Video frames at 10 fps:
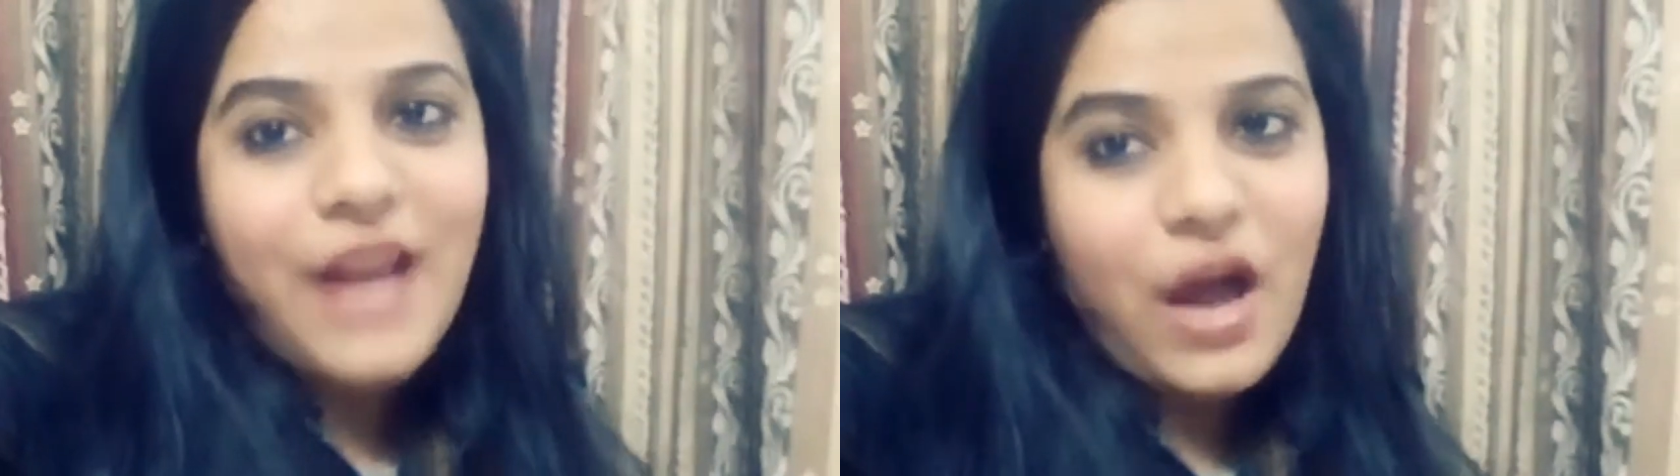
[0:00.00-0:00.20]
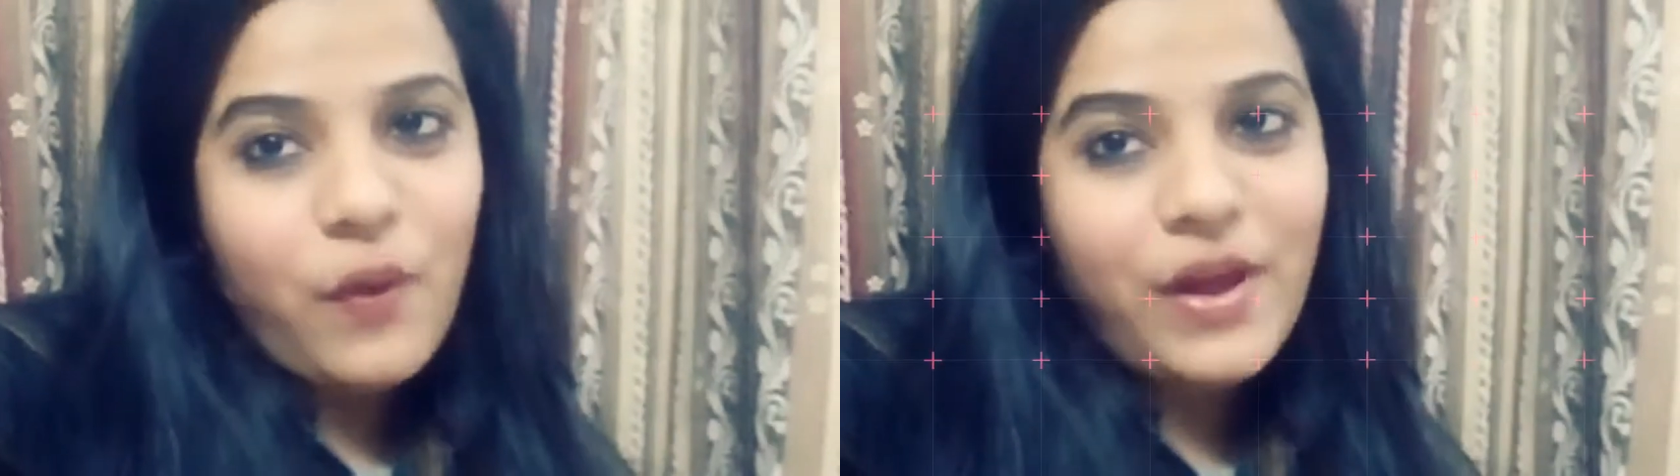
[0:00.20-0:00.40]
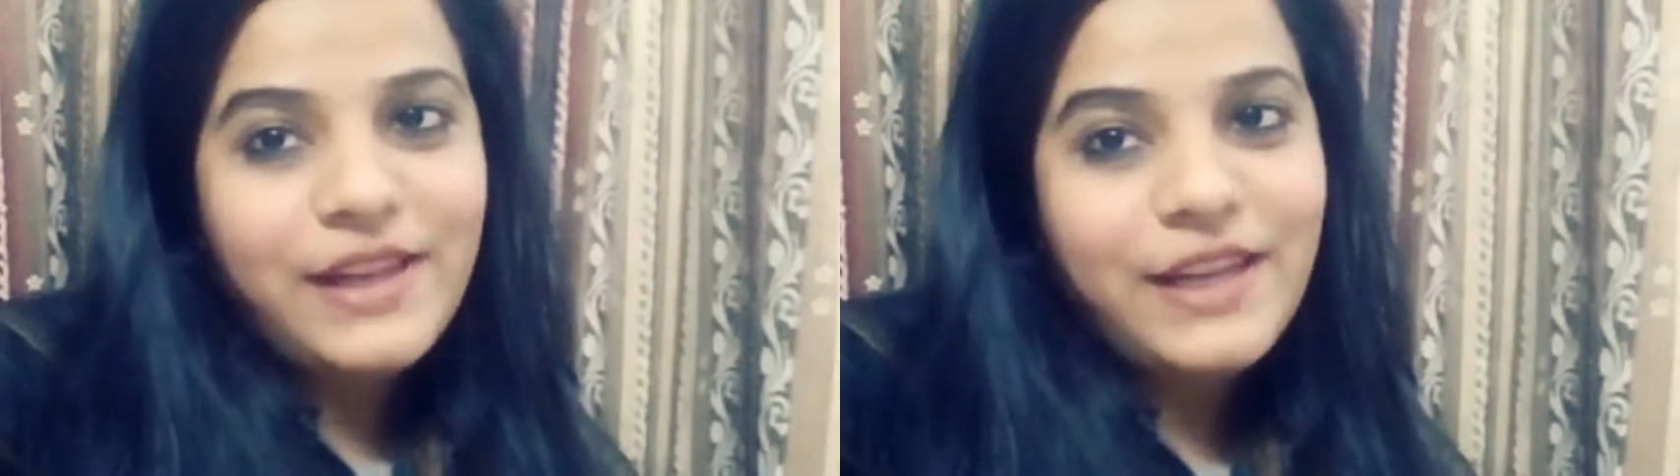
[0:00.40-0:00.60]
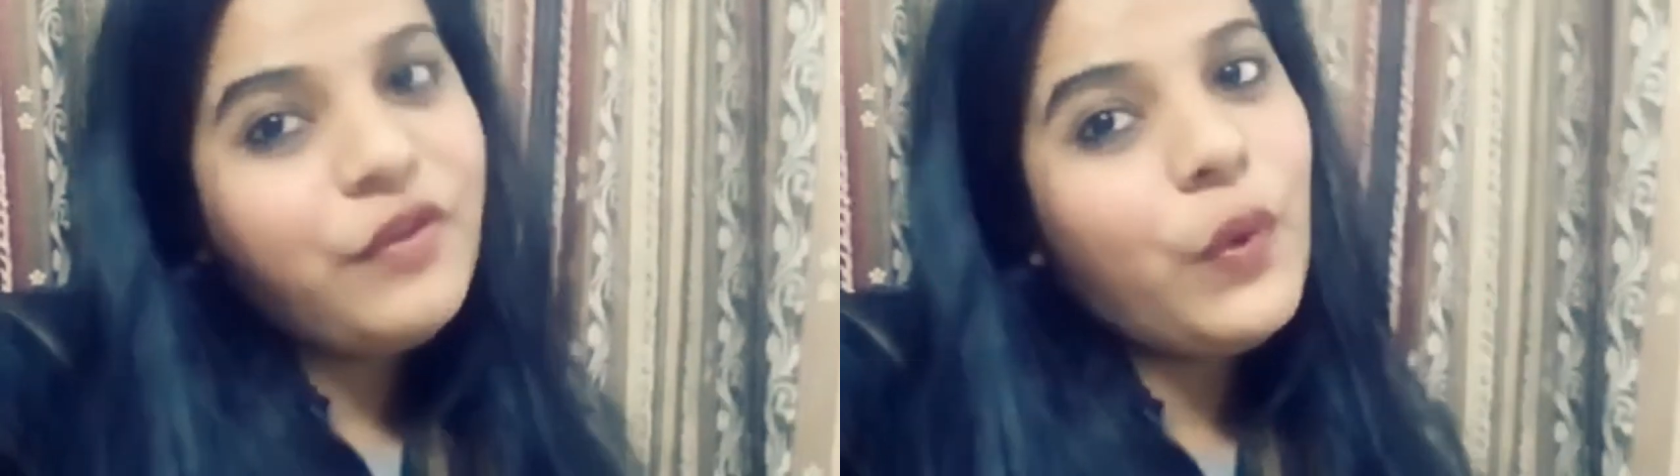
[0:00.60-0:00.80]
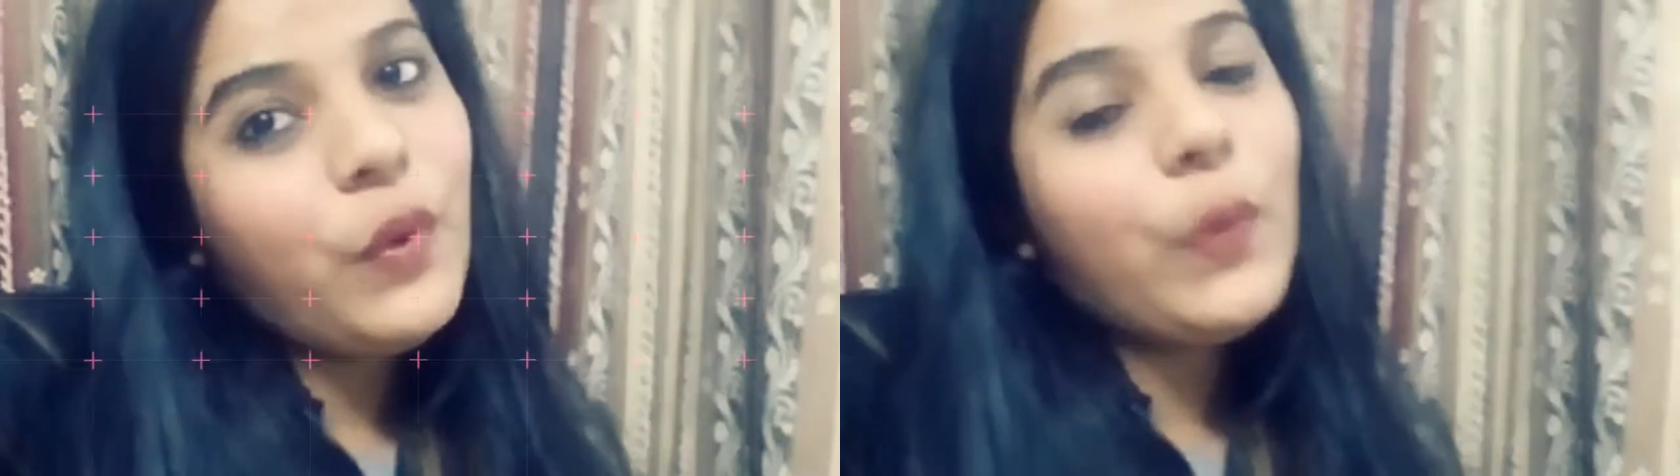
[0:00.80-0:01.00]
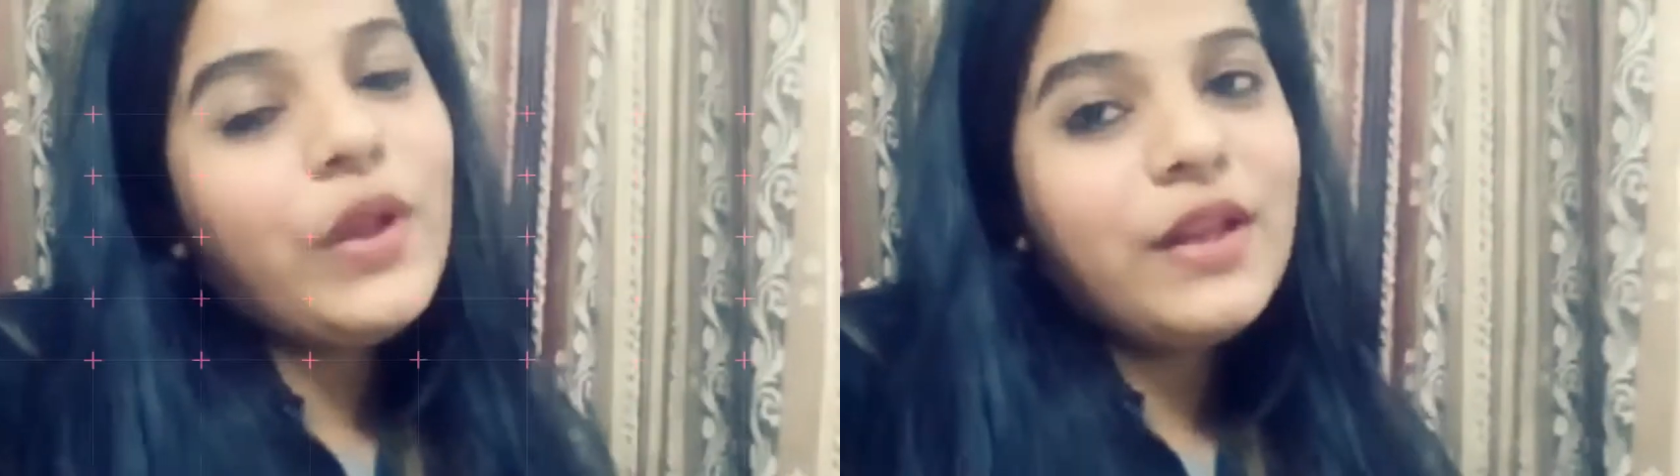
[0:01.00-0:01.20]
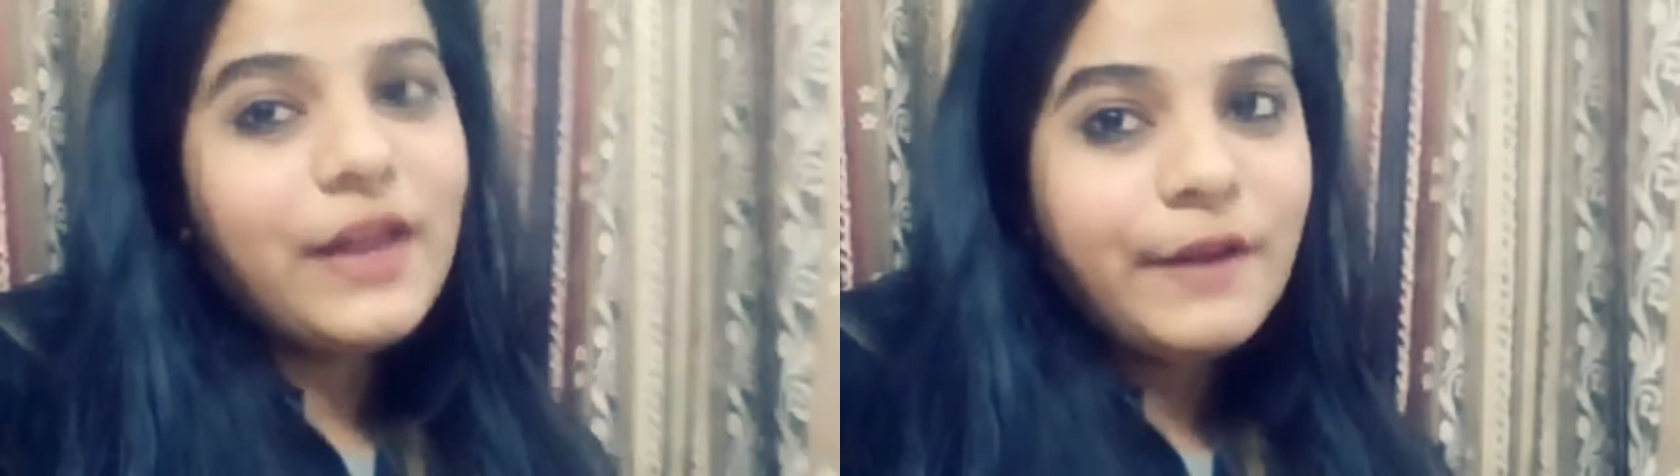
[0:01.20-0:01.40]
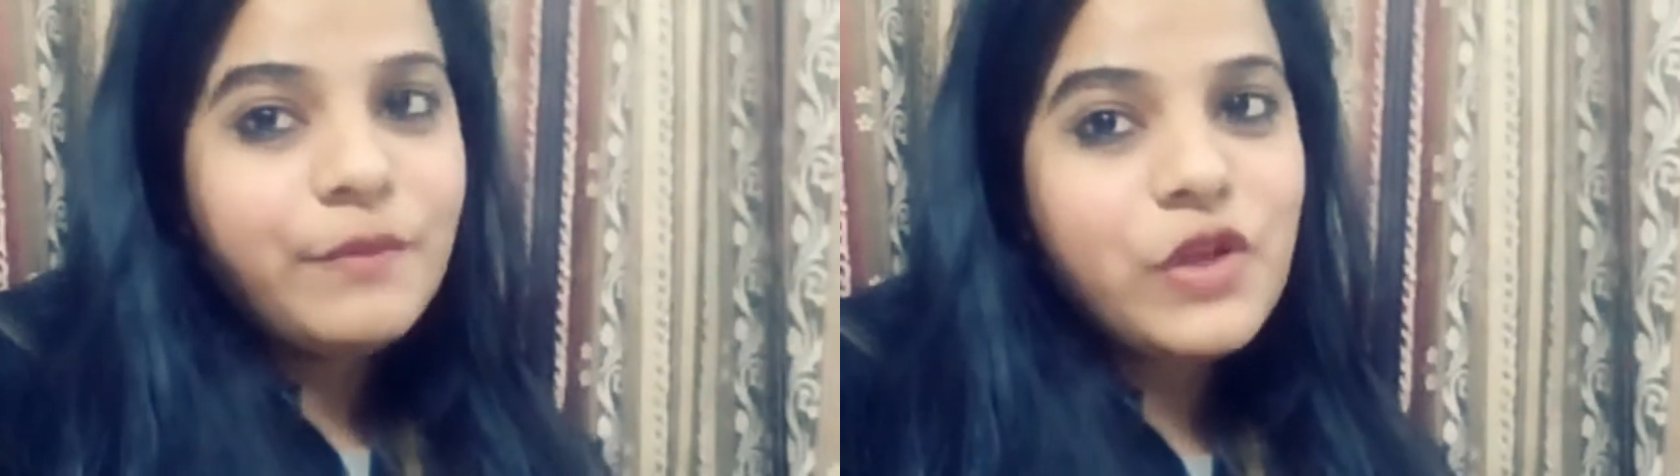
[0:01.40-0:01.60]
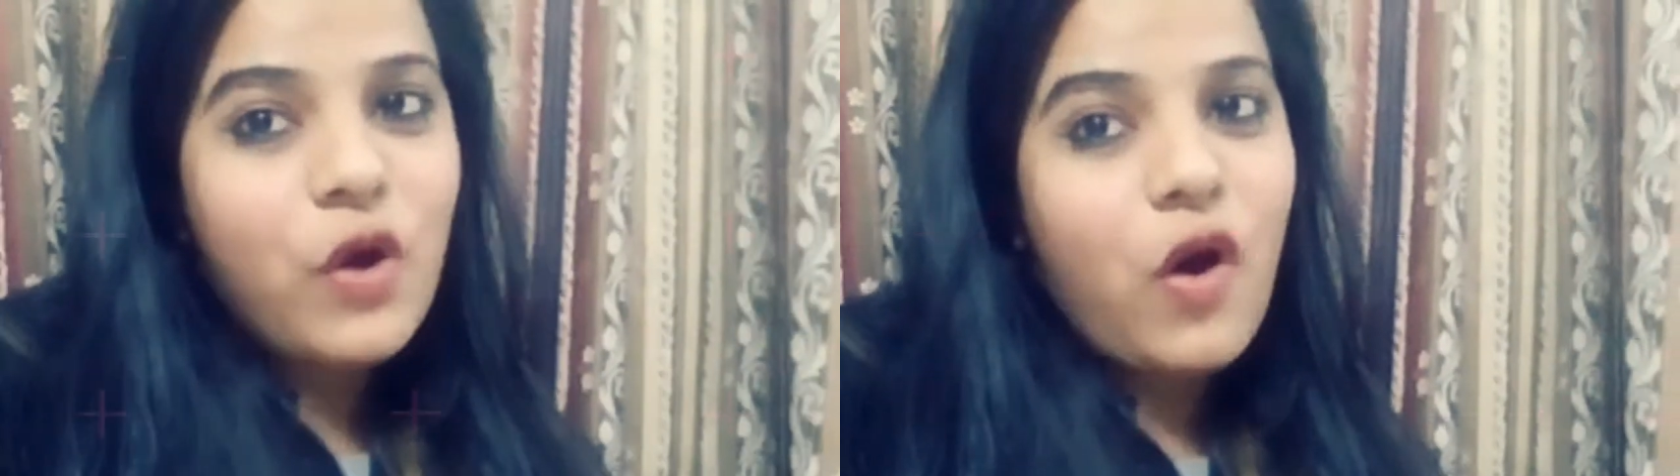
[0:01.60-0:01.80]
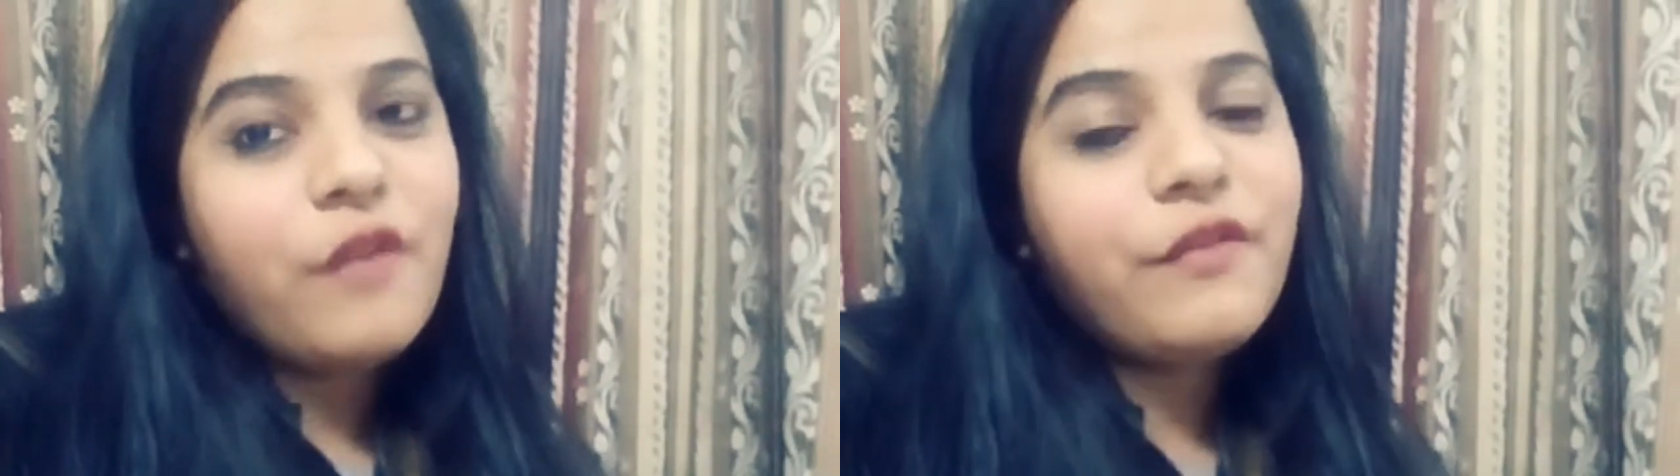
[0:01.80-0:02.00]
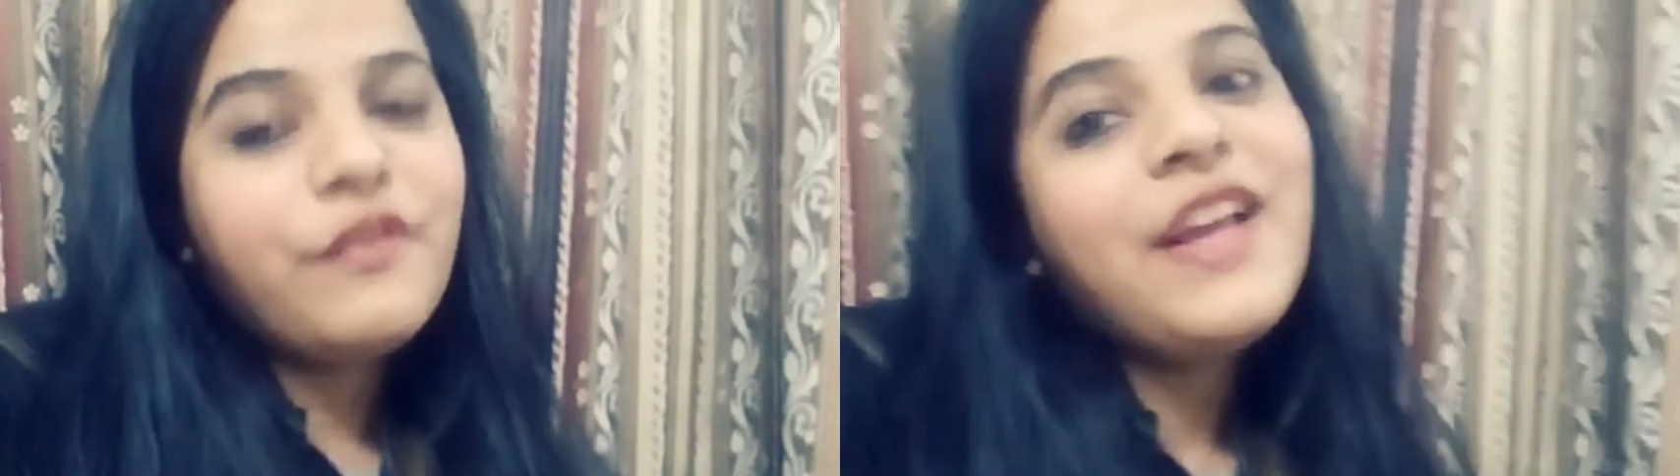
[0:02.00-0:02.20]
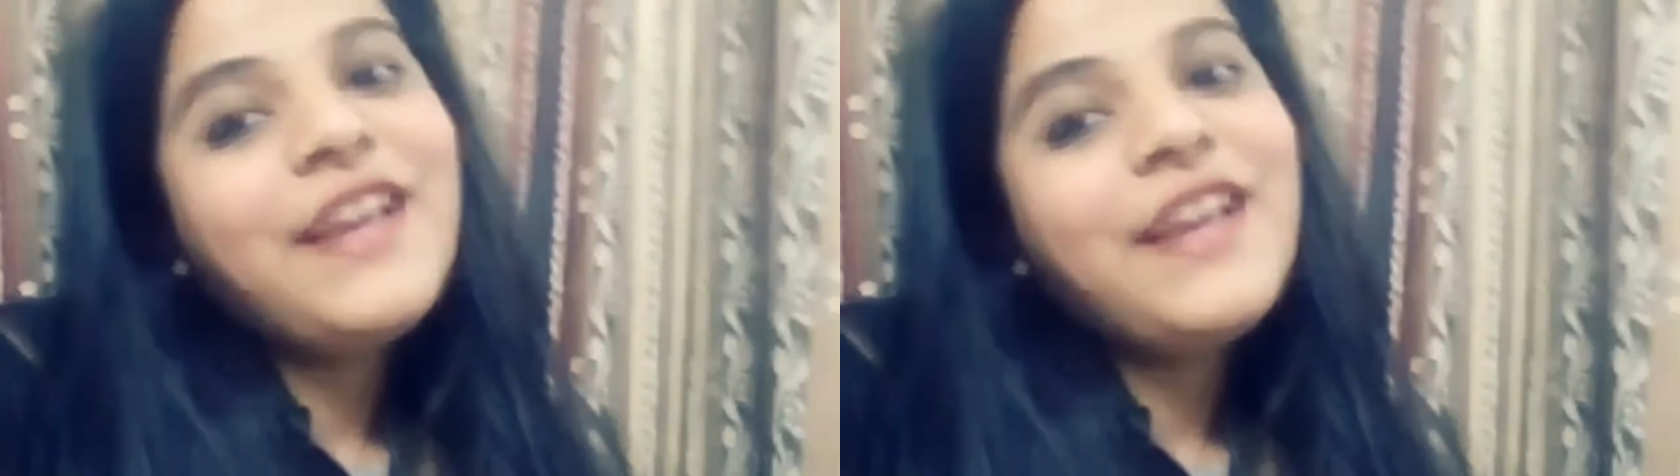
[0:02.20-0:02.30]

Now I leave you with the glimpse of